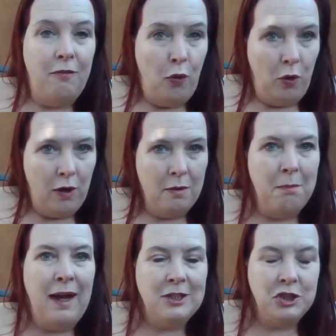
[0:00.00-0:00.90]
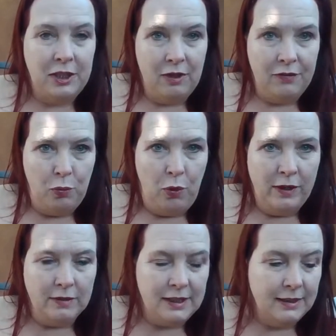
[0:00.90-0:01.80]
for my share of the
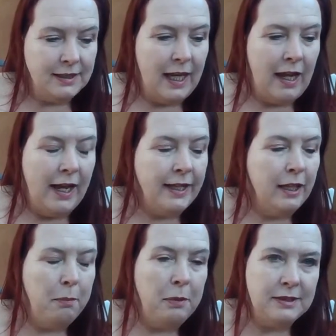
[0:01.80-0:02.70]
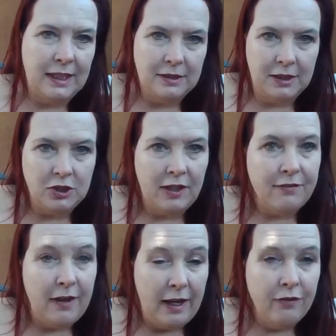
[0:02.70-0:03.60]
royalties, and I get a percentage of
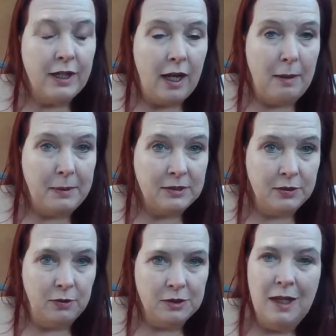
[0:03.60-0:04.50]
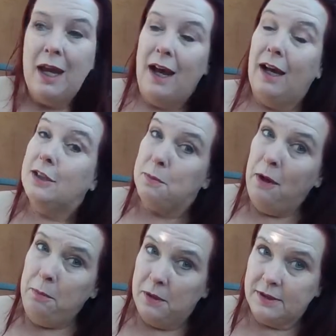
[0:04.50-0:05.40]
every copy sold. A
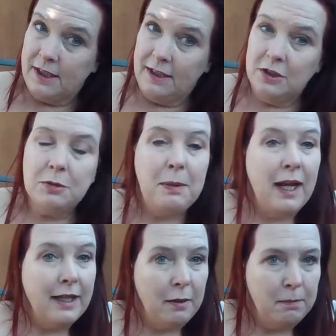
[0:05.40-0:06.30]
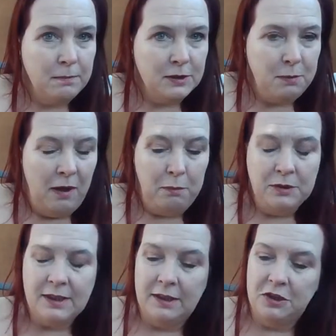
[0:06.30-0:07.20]
small percentage, but I get a small
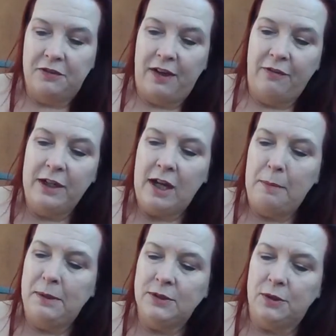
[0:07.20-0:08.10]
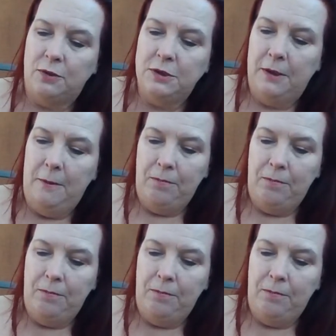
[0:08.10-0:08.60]
percentage of every copy sold.